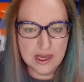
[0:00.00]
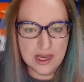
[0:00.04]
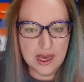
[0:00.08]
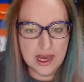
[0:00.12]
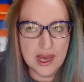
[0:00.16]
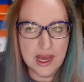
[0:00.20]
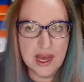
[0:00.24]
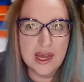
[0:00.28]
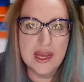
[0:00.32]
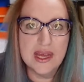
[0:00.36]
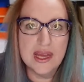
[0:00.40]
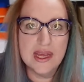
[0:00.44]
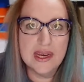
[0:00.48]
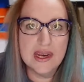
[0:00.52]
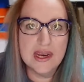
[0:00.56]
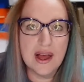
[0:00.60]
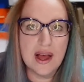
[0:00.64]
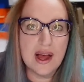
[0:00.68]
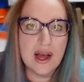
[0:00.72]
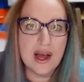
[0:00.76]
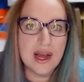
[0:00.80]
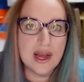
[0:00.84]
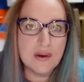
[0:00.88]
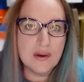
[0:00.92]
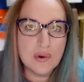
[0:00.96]
Yeah. And
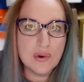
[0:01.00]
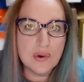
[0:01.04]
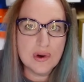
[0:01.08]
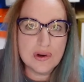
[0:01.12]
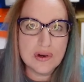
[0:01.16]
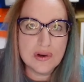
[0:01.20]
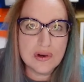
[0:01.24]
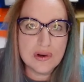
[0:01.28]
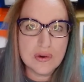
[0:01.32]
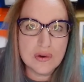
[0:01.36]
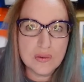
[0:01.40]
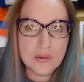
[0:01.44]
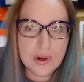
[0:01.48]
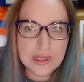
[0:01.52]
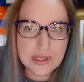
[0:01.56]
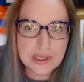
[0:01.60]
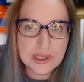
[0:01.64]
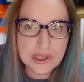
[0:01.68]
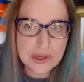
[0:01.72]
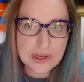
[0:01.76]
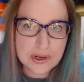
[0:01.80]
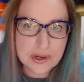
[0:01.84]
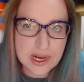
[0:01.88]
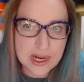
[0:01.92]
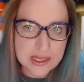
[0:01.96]
I will,
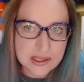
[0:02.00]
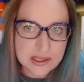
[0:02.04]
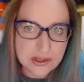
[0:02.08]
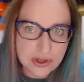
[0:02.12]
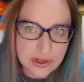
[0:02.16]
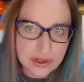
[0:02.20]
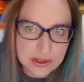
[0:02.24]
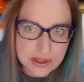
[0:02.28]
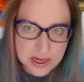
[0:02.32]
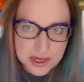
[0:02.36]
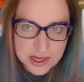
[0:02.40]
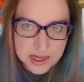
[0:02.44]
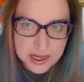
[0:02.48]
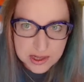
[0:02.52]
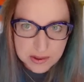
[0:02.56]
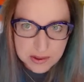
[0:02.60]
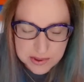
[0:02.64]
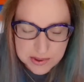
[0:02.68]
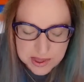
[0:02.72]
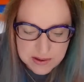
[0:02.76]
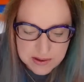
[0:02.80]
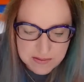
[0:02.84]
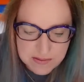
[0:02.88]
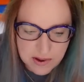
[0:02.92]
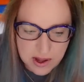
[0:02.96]
once you guys are done here
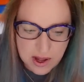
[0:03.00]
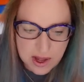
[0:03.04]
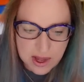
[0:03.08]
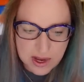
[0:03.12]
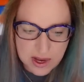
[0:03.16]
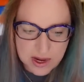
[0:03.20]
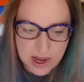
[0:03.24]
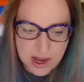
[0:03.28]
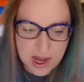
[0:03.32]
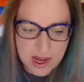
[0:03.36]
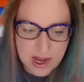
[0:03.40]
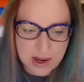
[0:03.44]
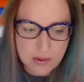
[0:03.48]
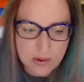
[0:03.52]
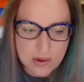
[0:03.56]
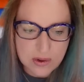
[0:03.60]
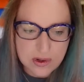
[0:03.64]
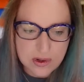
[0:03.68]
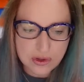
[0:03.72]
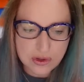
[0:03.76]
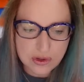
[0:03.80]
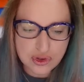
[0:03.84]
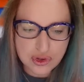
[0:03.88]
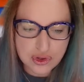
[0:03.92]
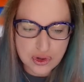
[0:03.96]
with Yvon, I
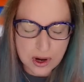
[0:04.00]
will